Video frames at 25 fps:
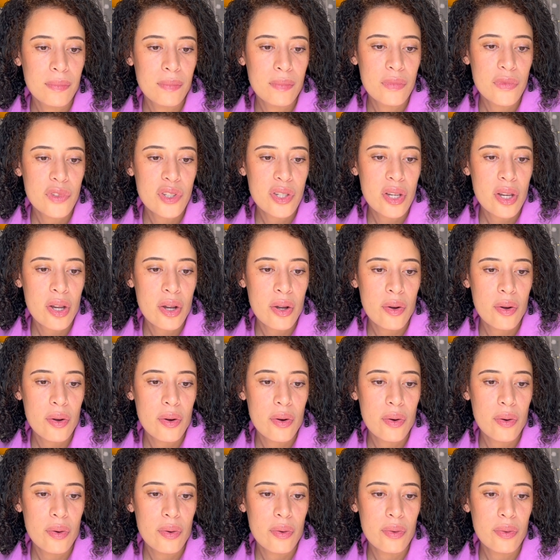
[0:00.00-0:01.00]

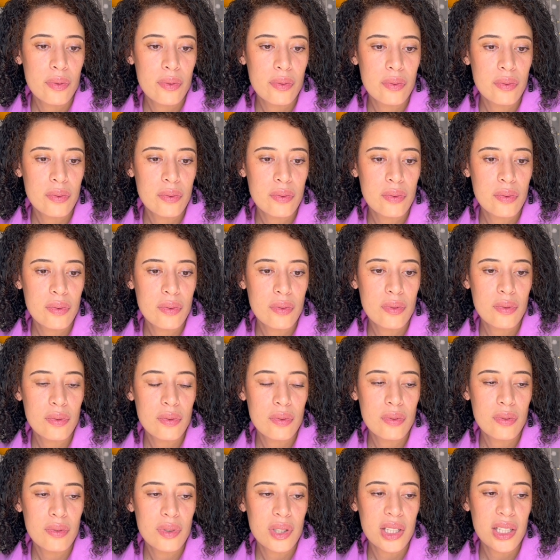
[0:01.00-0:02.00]
So
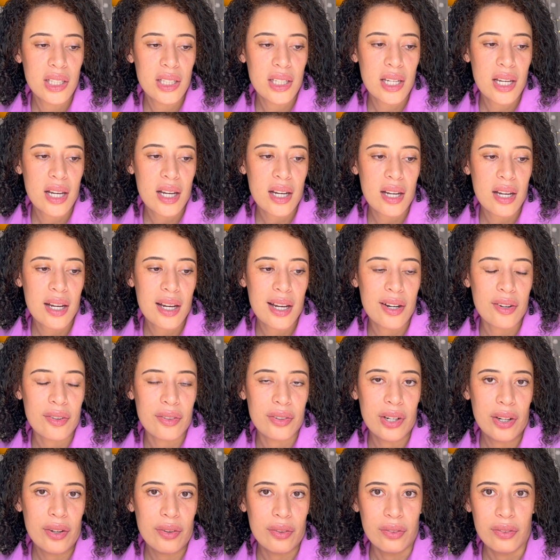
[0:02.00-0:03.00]
yeah, I don't
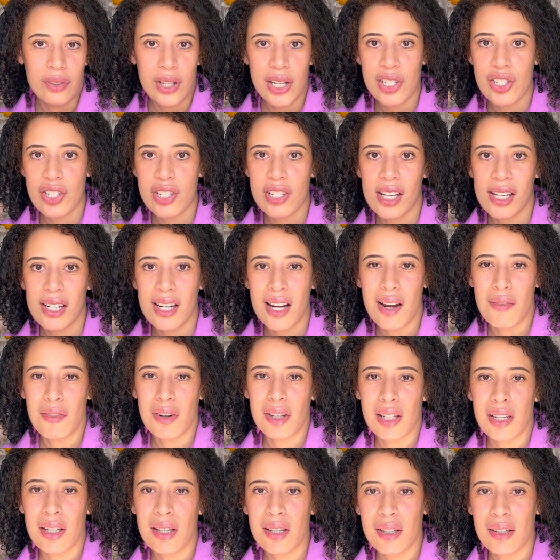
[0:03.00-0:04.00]
know. It's just like
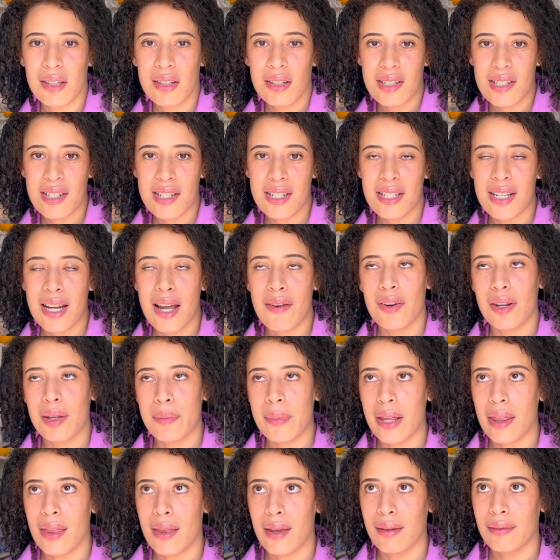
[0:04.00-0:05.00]
it's just not really
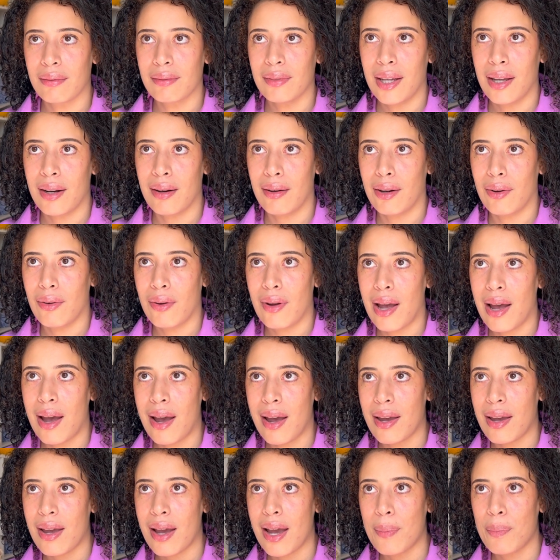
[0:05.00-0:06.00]
my thing. I don't know.
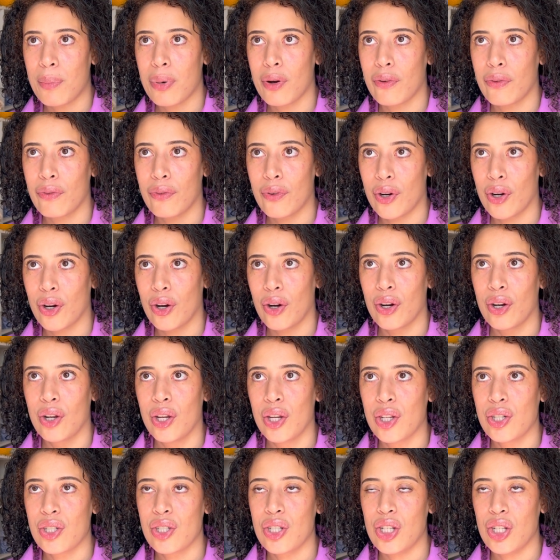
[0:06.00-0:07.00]
I prefer
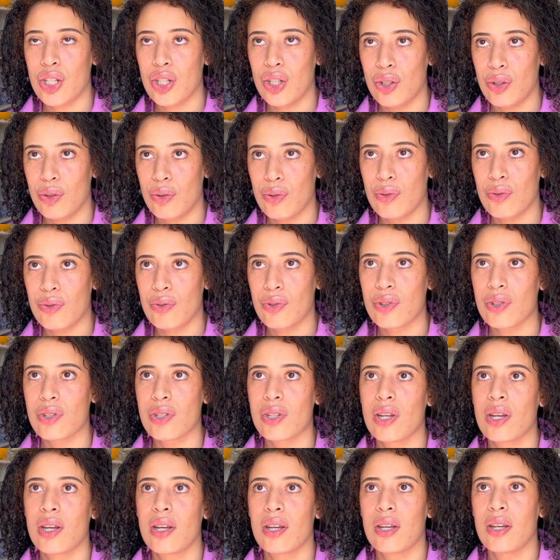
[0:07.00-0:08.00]
to use
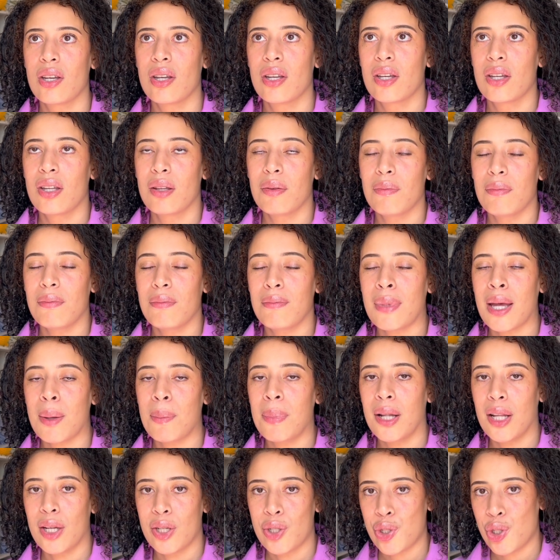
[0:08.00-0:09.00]
my
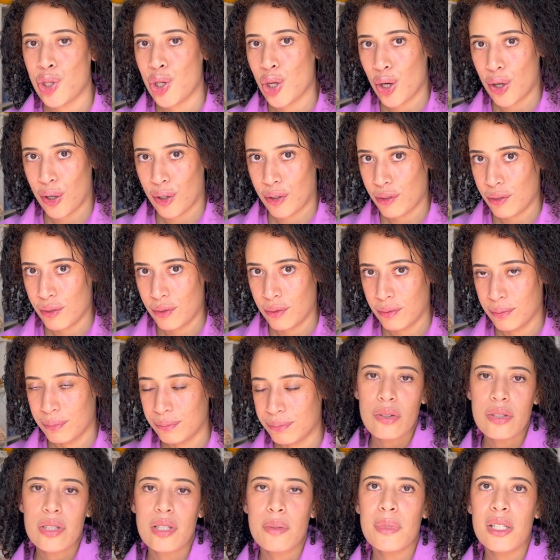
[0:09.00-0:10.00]
plush yarn.
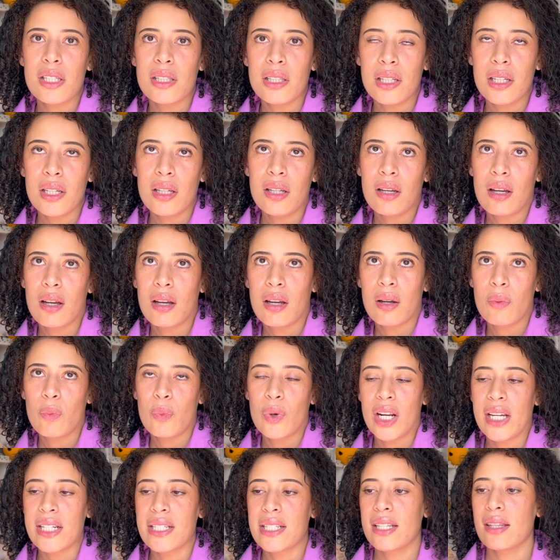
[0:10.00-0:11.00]
Ultimately, when
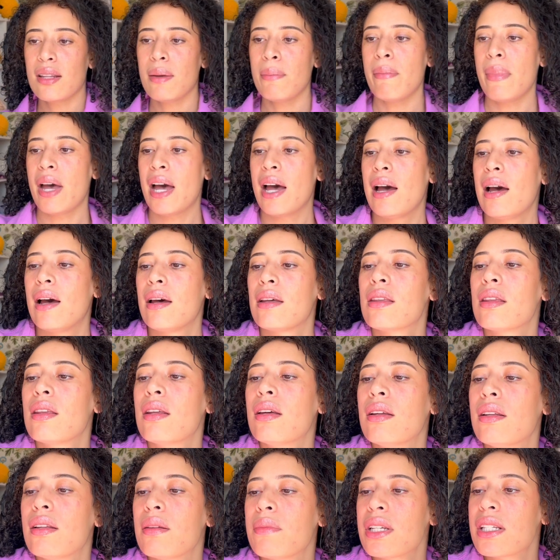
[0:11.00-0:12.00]
I did the math,
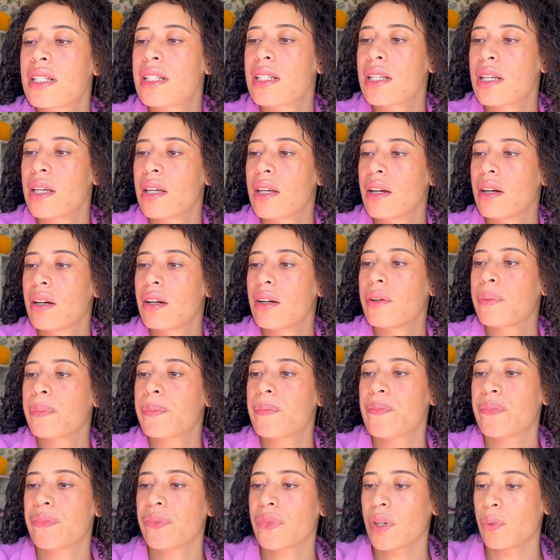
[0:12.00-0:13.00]
let me see here.
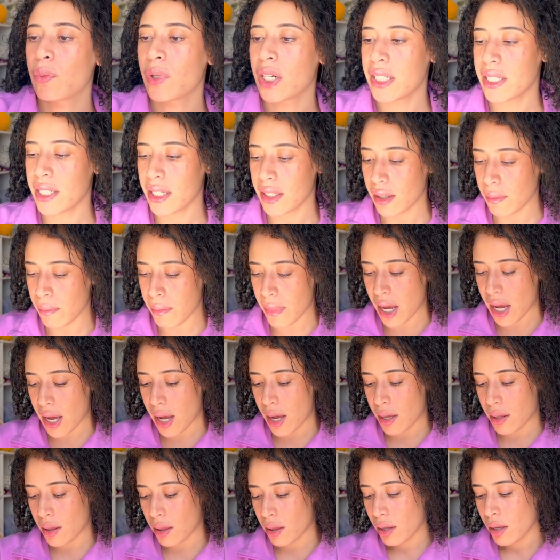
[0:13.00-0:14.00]
When I did the
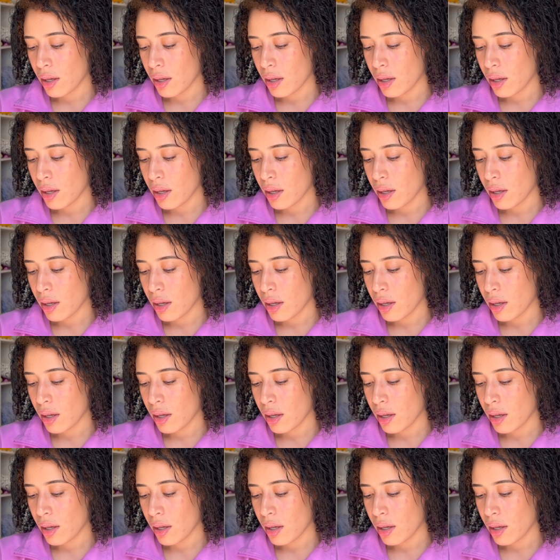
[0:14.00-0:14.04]
math,